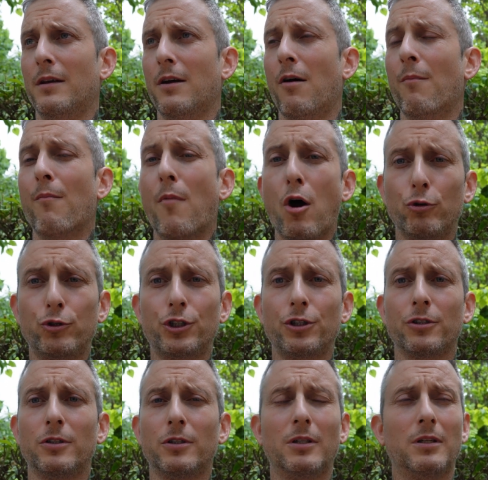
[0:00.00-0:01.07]

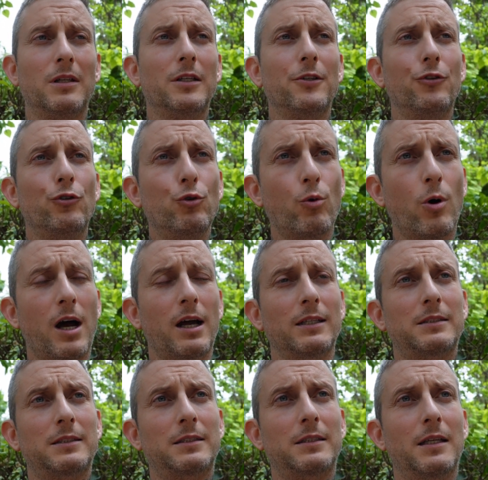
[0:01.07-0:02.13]
emotional
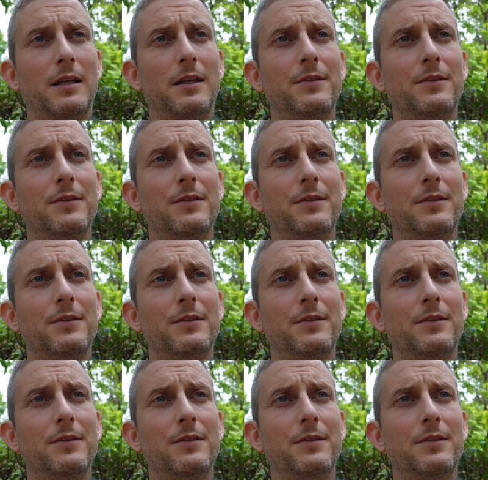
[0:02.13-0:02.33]
nuance,